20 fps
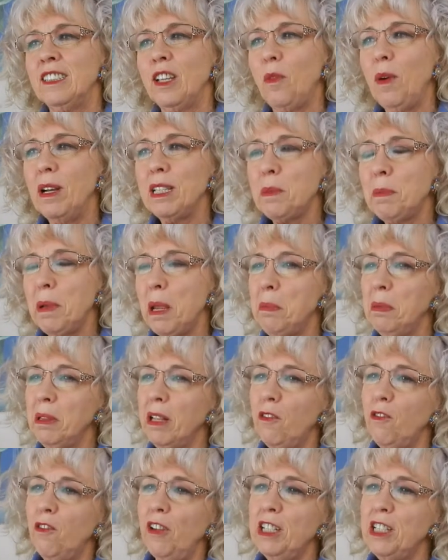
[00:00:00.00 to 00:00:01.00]
So once people
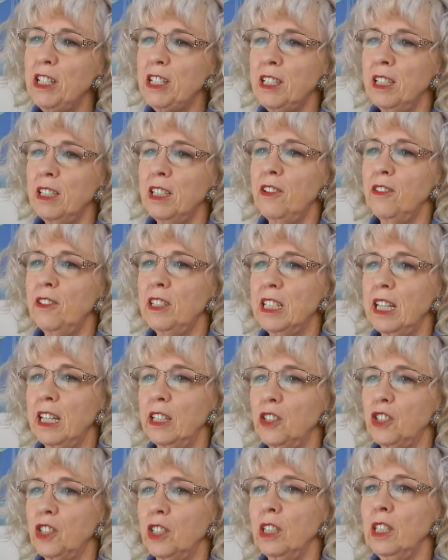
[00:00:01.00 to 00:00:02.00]
have registered their
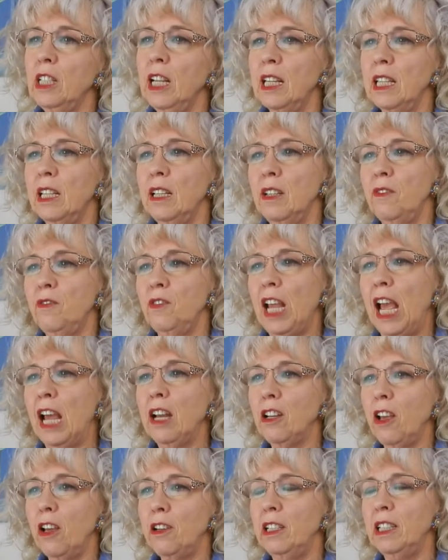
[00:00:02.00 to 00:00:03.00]
intention and they've
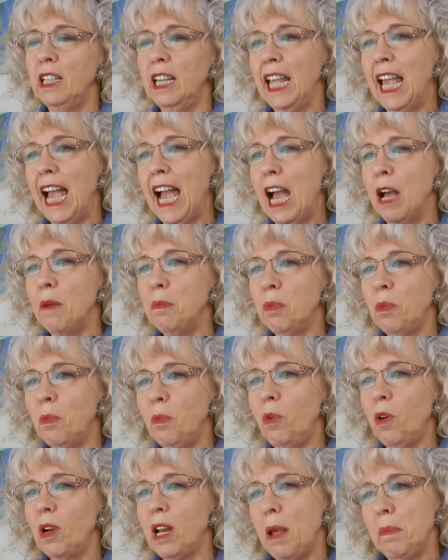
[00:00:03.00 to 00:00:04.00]
downloaded the app,
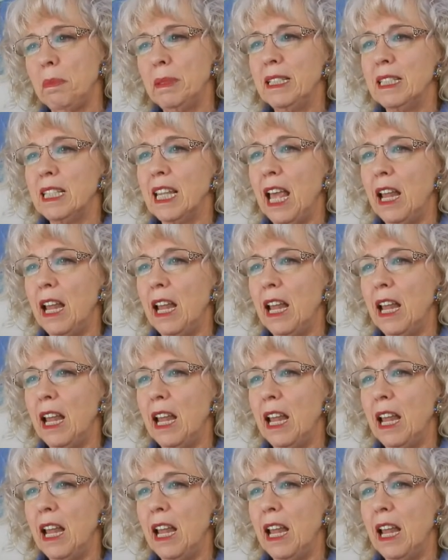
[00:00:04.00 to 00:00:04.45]
what happens